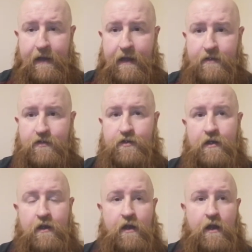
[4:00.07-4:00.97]
lads.
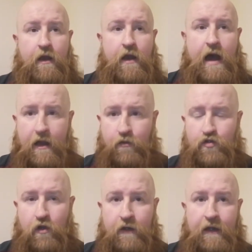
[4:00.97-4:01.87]
Uh, I
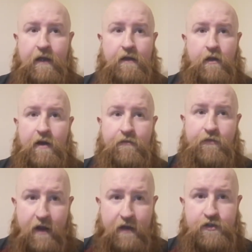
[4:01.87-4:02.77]
was on it. You had
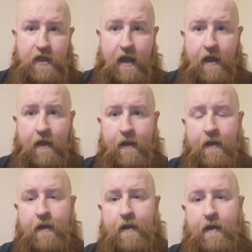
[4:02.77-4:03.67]
Frenchie,
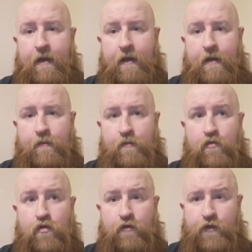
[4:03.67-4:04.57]
um,
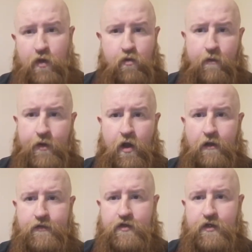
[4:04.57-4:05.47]
a few
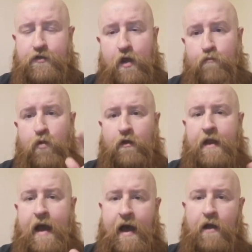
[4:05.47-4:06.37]
criminologists, and
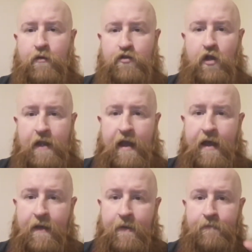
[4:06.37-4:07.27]
Rod Carter was on
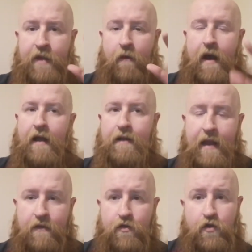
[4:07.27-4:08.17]
there. Now, at
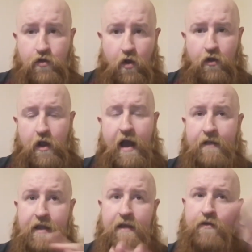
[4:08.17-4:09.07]
the end of the doc,
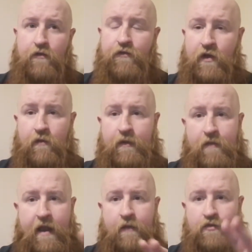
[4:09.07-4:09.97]
at the end of the filming,
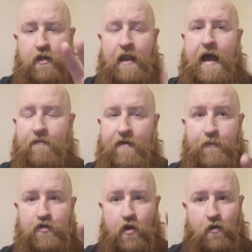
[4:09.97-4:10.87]
right? It was a live
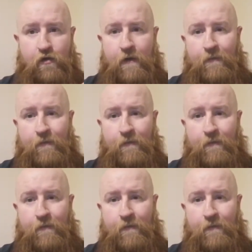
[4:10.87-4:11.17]
episode.